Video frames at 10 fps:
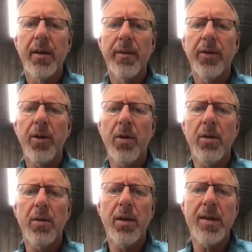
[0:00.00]

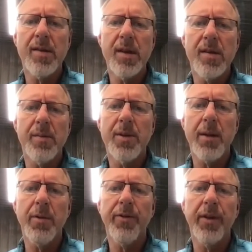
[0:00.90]
So let's see,
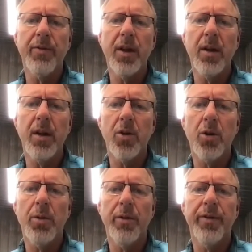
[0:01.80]
September 15,
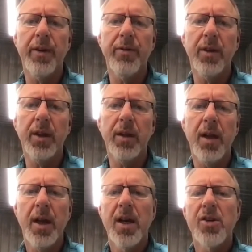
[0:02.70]
October 15.
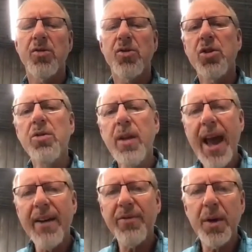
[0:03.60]
So
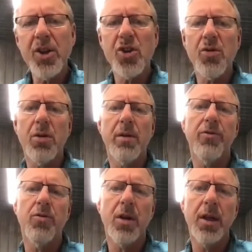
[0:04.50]
2.5 months short of
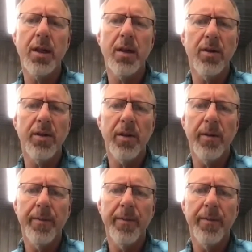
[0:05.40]
40 years.